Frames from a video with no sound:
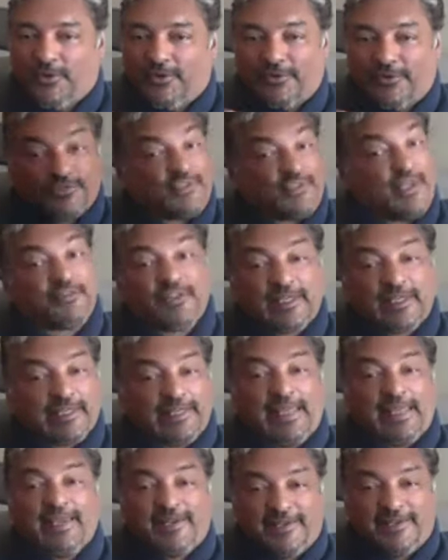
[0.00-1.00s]
sounding
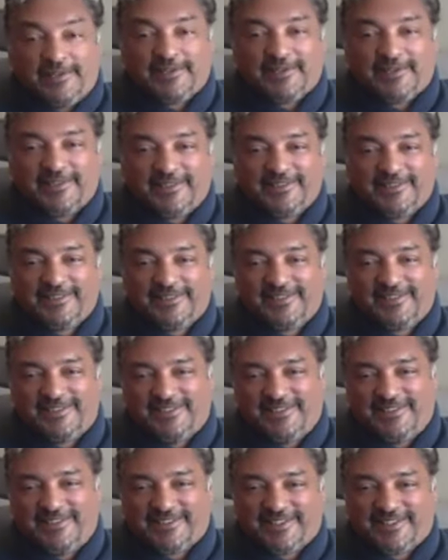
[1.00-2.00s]
Canadian.
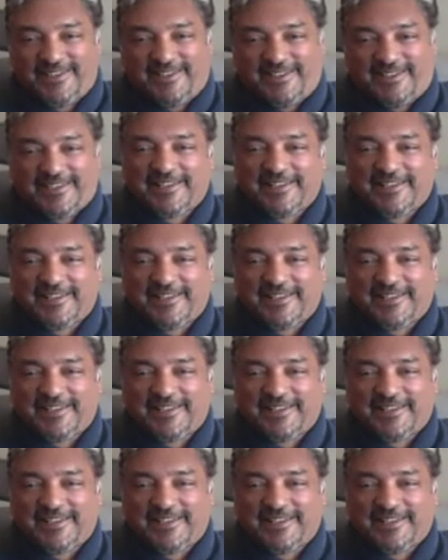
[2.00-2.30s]
It's like,